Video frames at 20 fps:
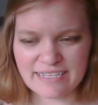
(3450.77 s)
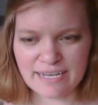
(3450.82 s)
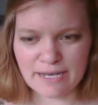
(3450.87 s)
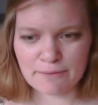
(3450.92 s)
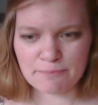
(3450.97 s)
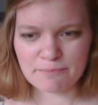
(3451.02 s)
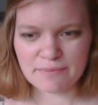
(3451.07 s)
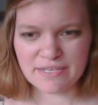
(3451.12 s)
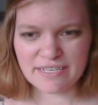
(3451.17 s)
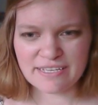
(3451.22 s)

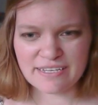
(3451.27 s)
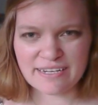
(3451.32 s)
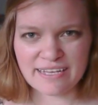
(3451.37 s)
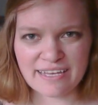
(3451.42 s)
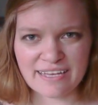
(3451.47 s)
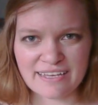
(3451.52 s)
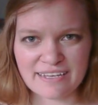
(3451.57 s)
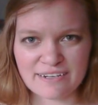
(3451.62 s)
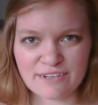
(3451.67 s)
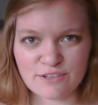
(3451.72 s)
upbeat
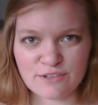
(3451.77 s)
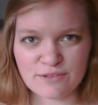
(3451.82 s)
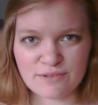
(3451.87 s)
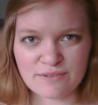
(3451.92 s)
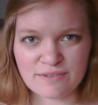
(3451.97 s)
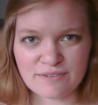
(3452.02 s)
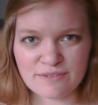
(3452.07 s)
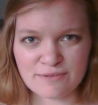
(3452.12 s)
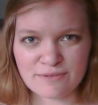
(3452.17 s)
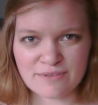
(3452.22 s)
and
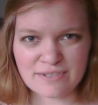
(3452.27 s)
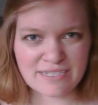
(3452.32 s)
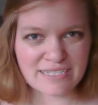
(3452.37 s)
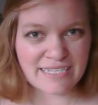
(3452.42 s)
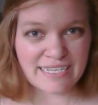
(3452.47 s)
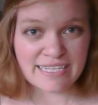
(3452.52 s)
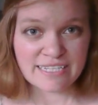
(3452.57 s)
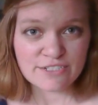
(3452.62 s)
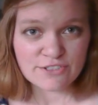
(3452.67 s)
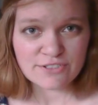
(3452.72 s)

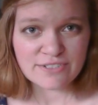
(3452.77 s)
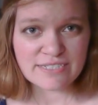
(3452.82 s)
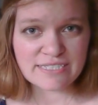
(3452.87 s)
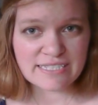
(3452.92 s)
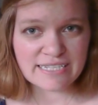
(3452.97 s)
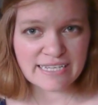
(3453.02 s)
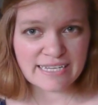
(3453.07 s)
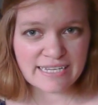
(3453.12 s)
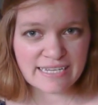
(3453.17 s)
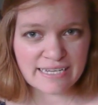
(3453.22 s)
really
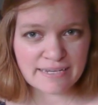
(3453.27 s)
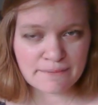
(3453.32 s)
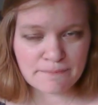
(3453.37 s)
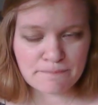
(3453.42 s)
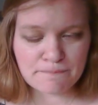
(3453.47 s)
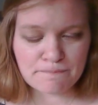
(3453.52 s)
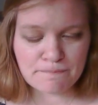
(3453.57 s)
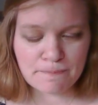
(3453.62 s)
interesting.